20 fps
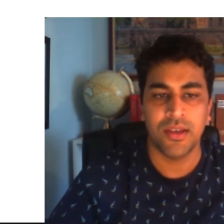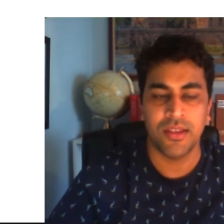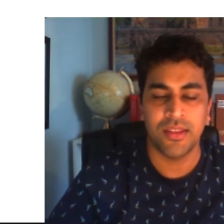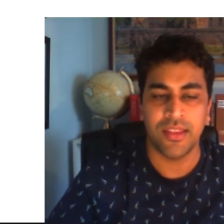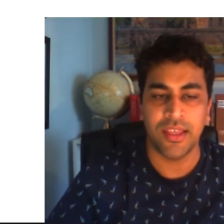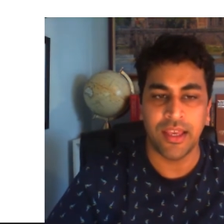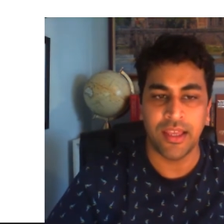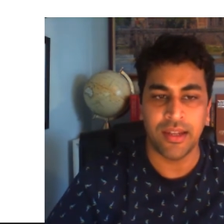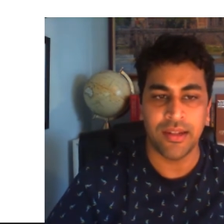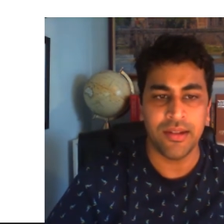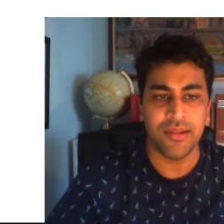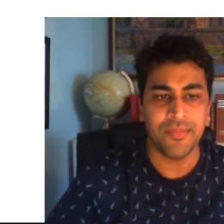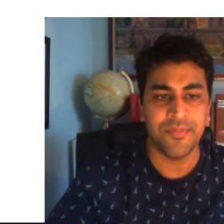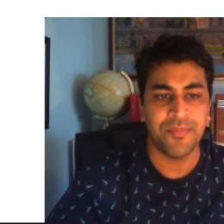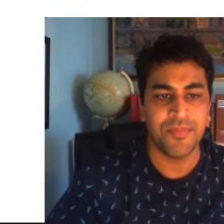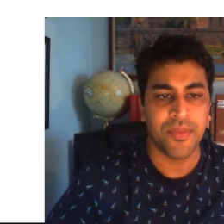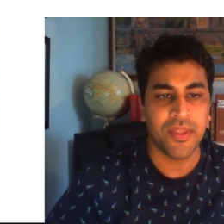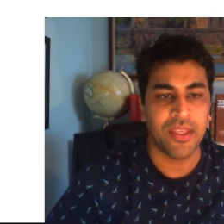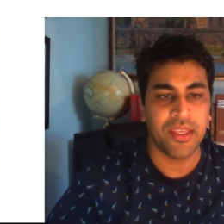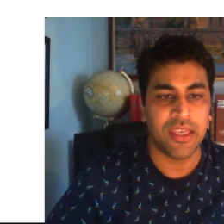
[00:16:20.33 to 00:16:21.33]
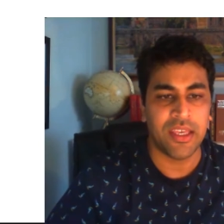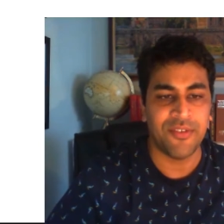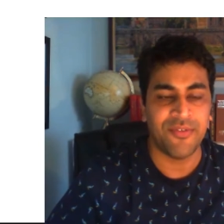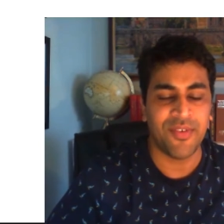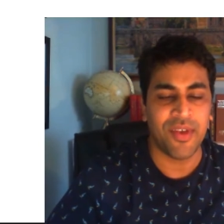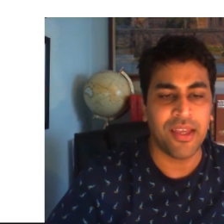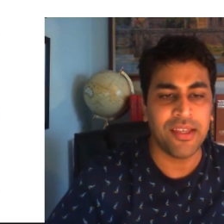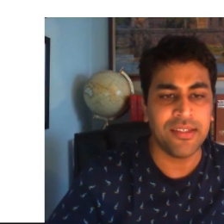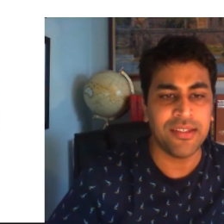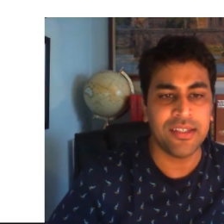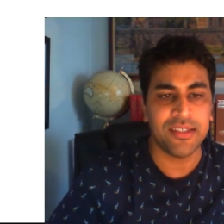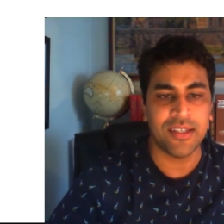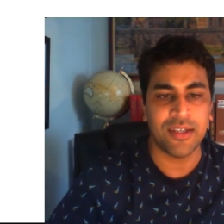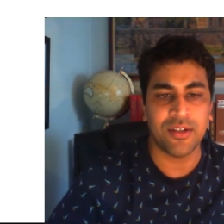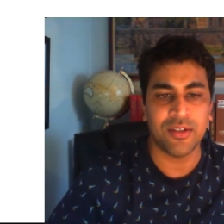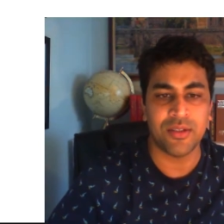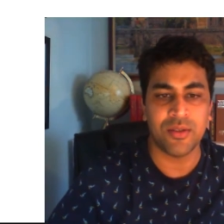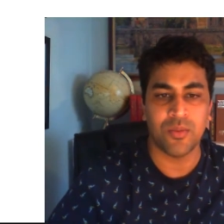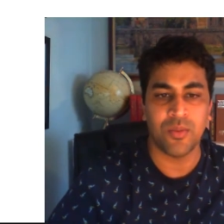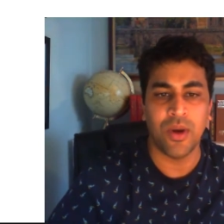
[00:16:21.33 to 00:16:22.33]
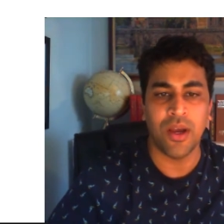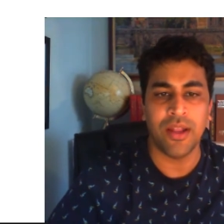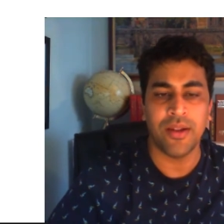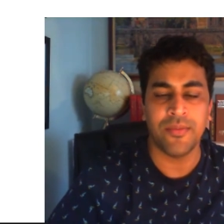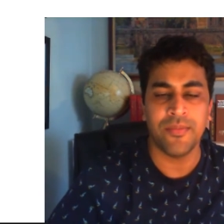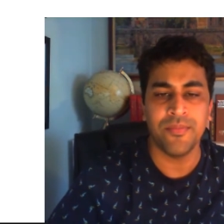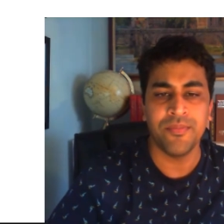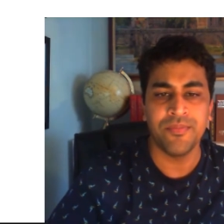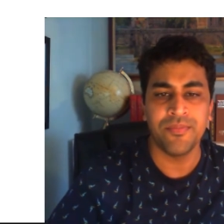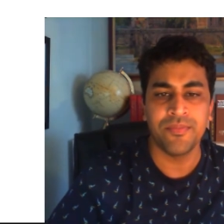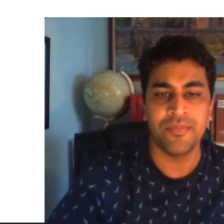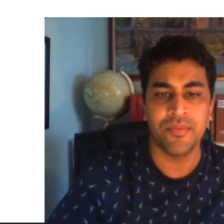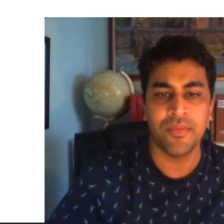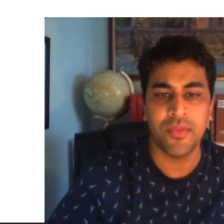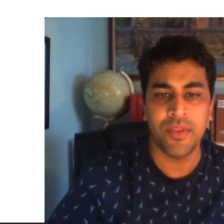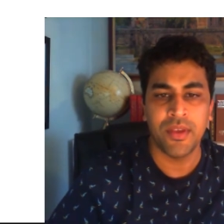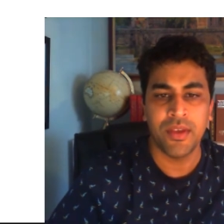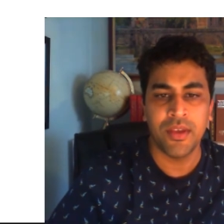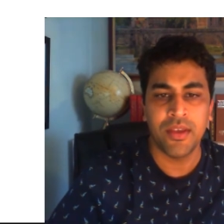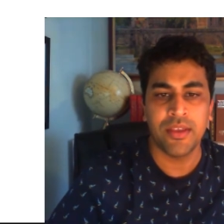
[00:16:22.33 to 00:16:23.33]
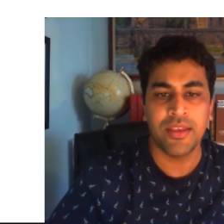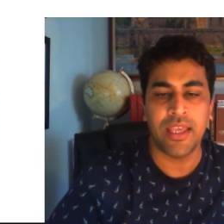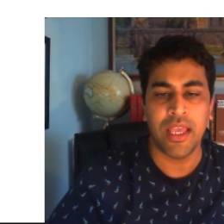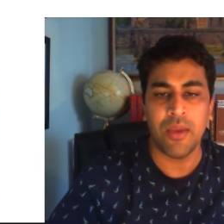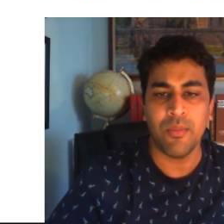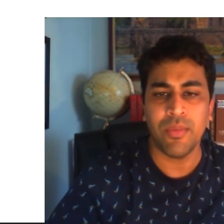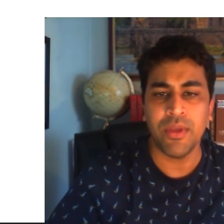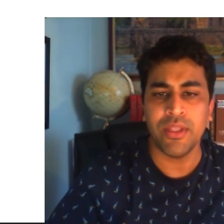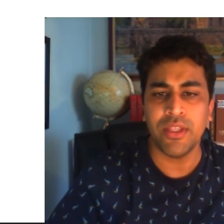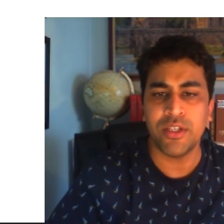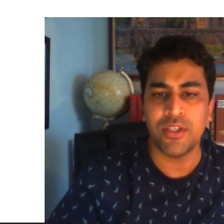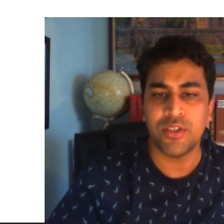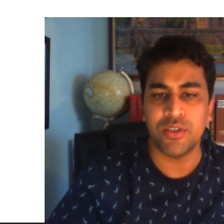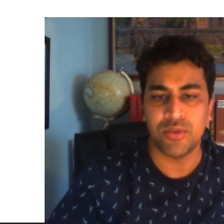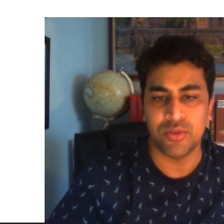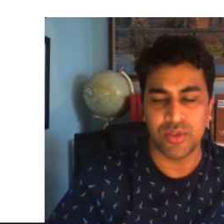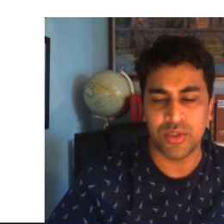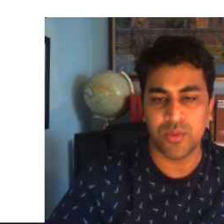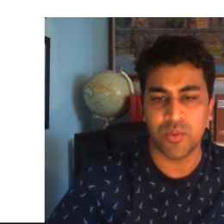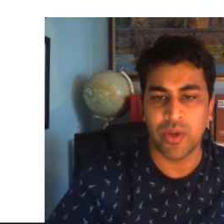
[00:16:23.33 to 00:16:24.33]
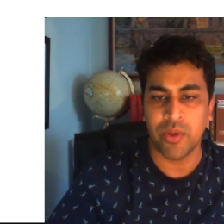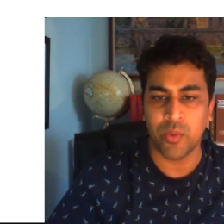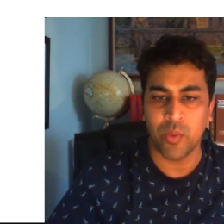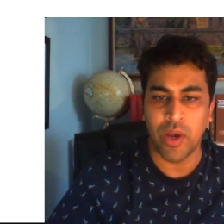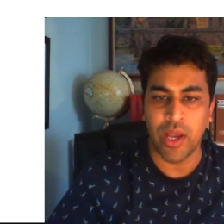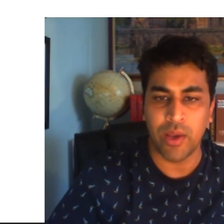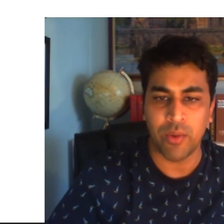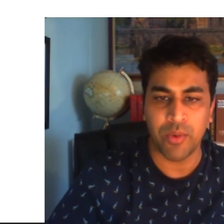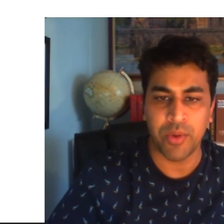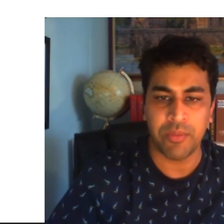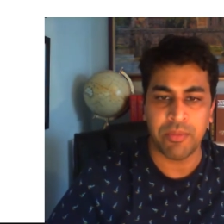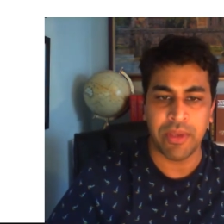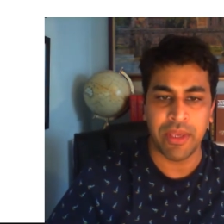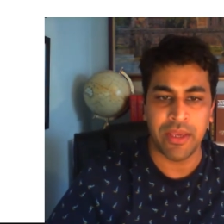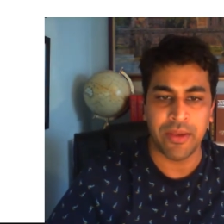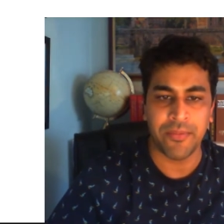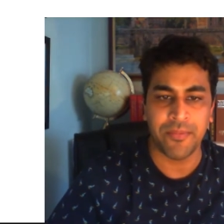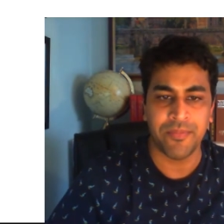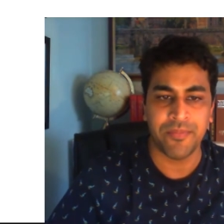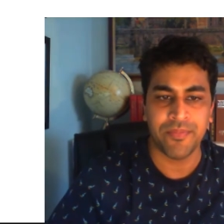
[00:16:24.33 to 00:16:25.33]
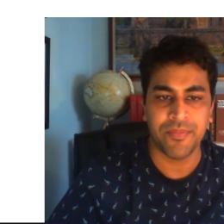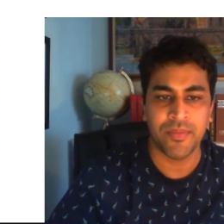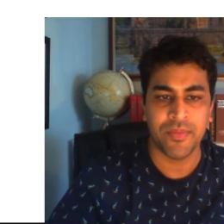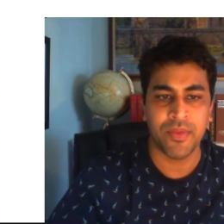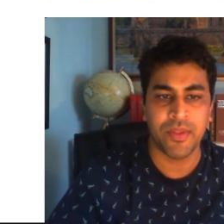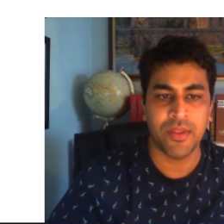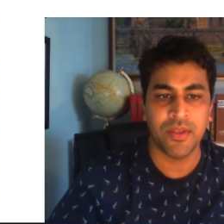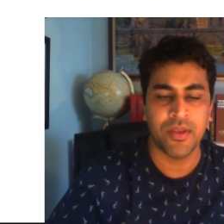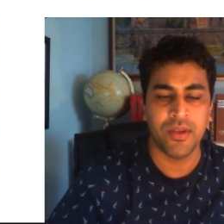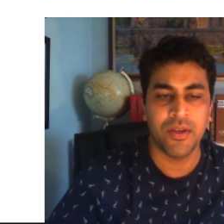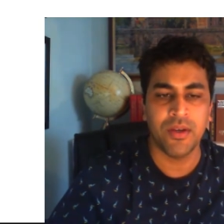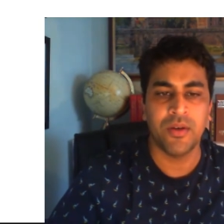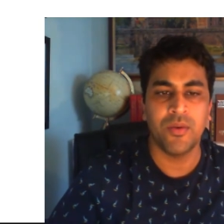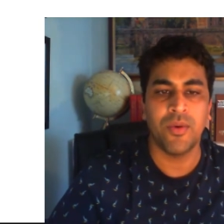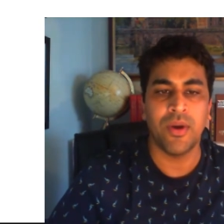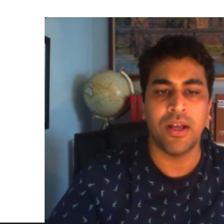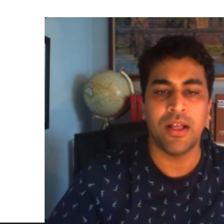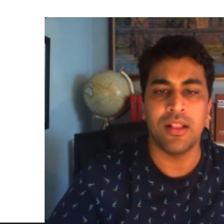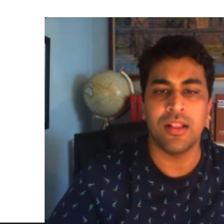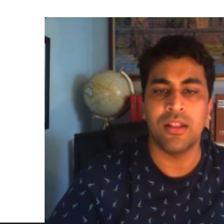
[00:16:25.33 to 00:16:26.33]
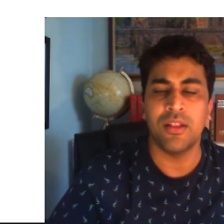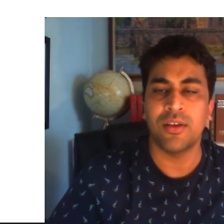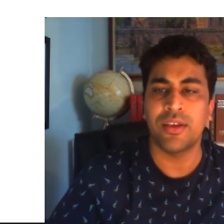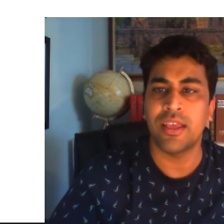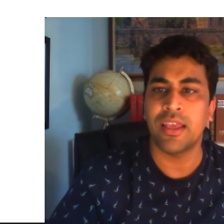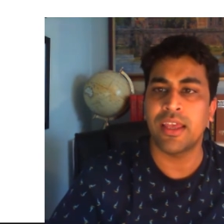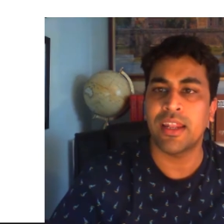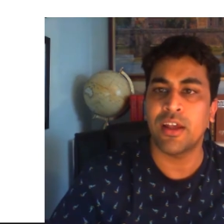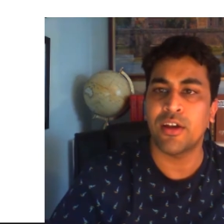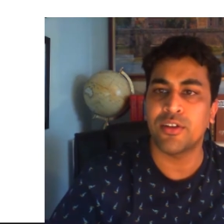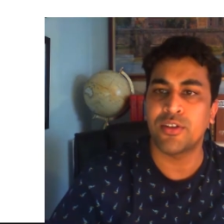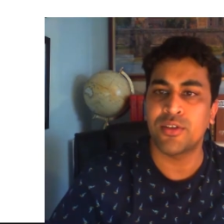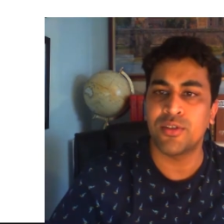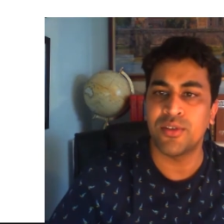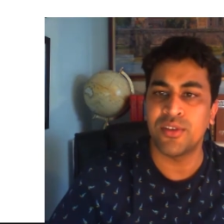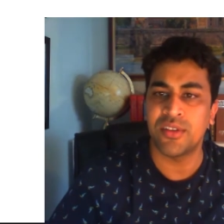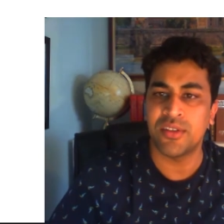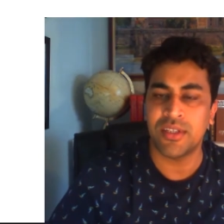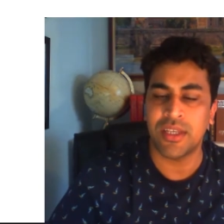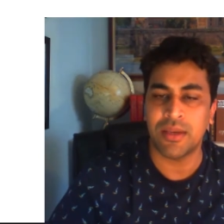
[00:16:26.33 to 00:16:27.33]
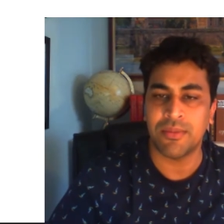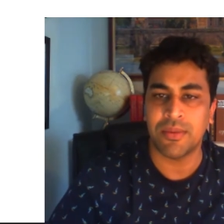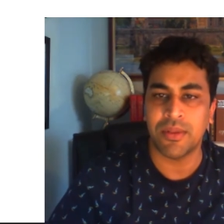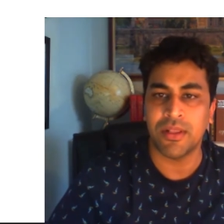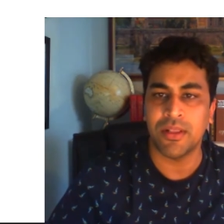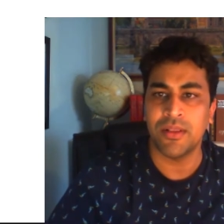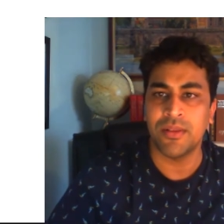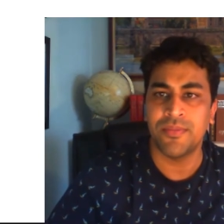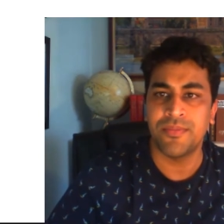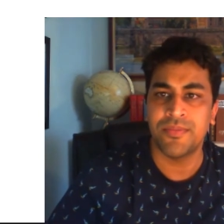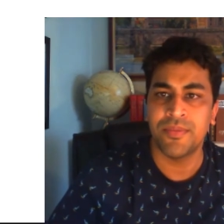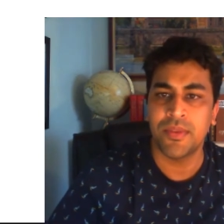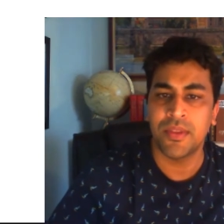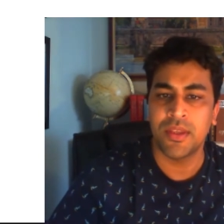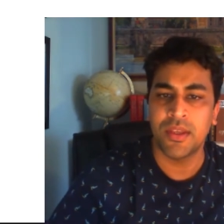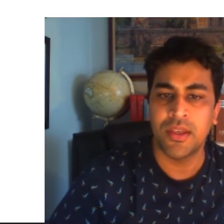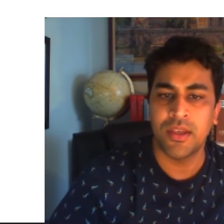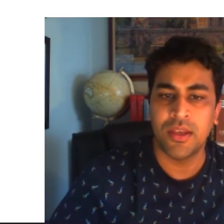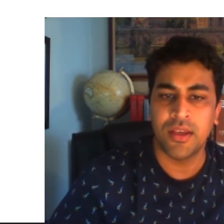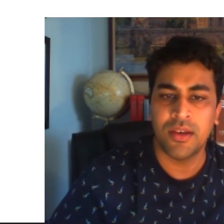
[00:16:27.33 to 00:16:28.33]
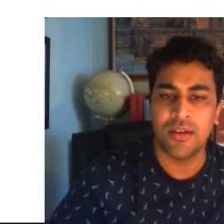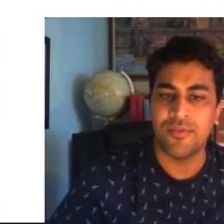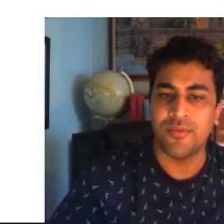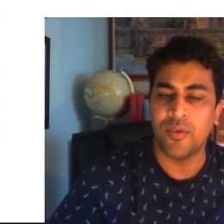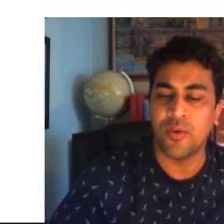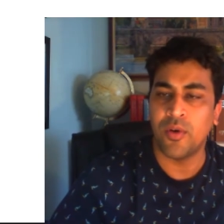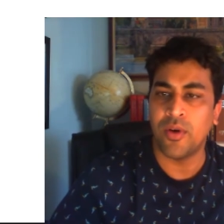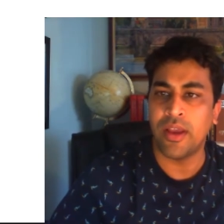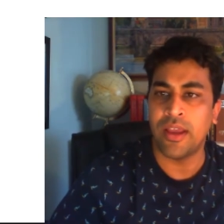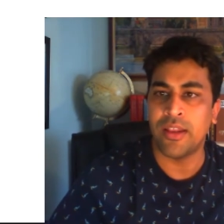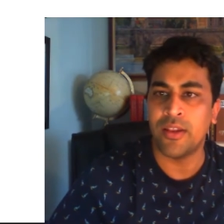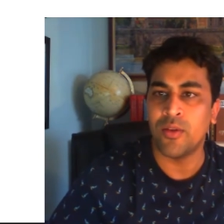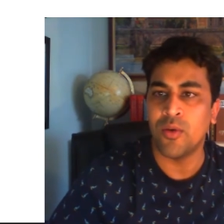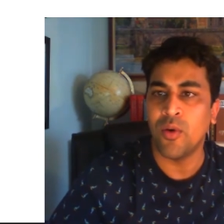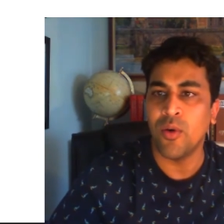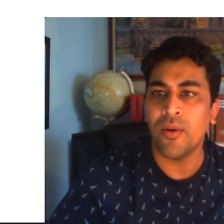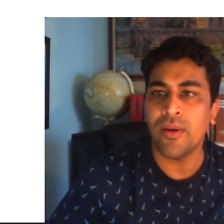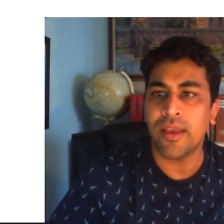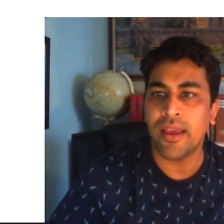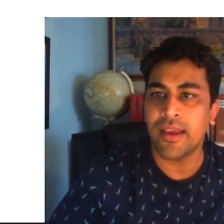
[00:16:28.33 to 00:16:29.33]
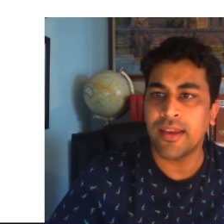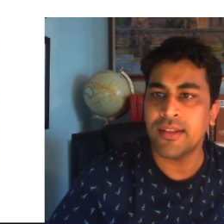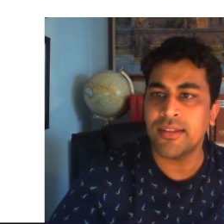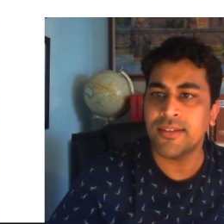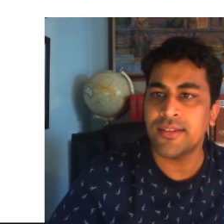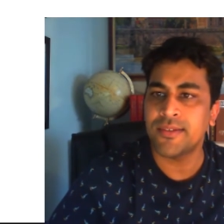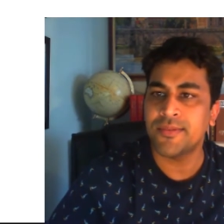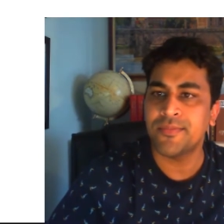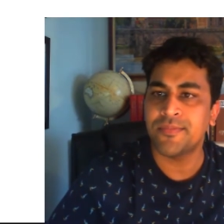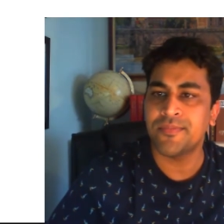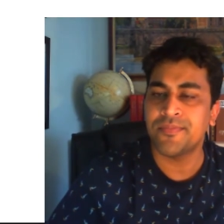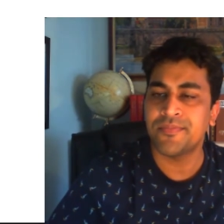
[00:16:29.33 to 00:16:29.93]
Then, if S is equal to 1, can we deduce what Y would be? Well, looking at our truth table for a NOR gate,